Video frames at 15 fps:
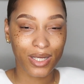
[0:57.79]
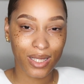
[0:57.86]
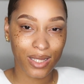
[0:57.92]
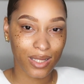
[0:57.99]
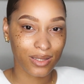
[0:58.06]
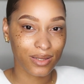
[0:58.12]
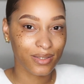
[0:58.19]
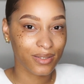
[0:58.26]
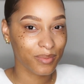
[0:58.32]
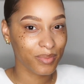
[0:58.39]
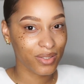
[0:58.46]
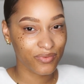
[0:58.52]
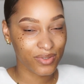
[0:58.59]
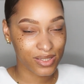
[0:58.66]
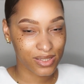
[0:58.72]
you got a little
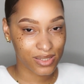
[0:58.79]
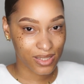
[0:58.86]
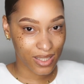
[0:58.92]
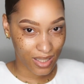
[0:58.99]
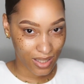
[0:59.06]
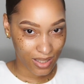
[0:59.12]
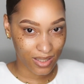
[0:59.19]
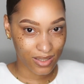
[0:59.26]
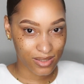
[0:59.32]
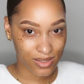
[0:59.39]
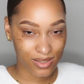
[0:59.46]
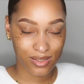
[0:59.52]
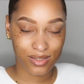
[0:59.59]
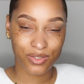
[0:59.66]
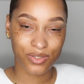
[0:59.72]
bit of a
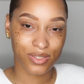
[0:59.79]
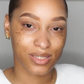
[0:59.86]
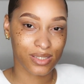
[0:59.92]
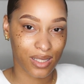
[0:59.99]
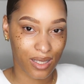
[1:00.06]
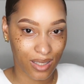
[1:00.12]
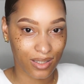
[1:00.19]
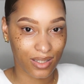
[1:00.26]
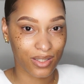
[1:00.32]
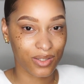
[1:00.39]
tint to your skin,